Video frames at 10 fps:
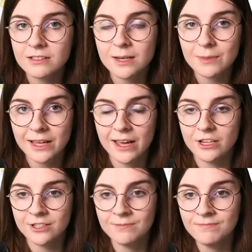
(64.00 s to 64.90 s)
on the
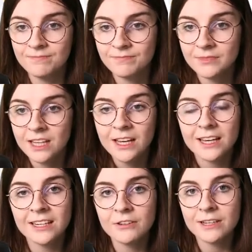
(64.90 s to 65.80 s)
application,
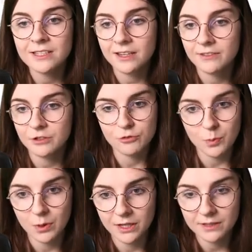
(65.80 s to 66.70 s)
and then creates a coverage
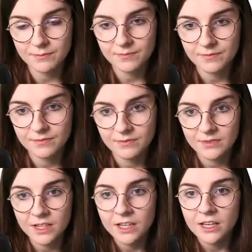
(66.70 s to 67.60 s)
report.
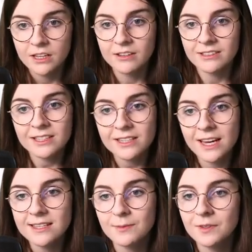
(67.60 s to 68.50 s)
Now, in this
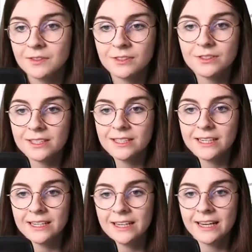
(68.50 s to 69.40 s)
case, I'm going using
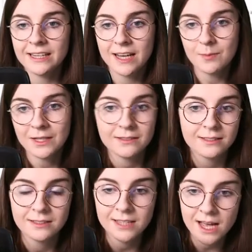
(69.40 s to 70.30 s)
the inline YAML
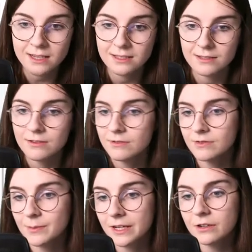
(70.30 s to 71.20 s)
syntax
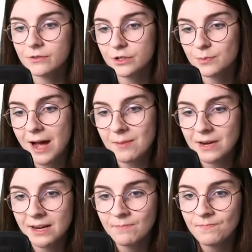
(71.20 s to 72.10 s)
for my Codefresh
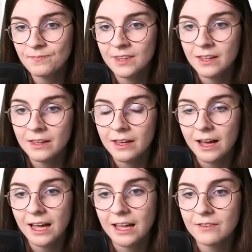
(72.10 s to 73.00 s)
pipeline.
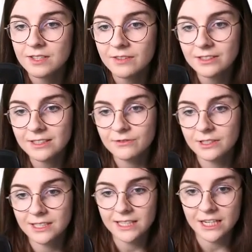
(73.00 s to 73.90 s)
I have several
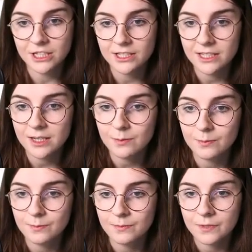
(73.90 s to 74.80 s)
different stages here:
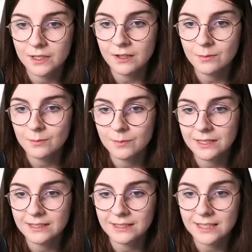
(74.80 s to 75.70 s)
clone,
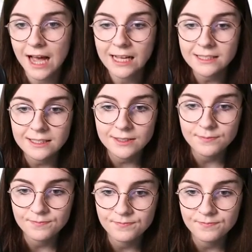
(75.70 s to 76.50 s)
build, and test.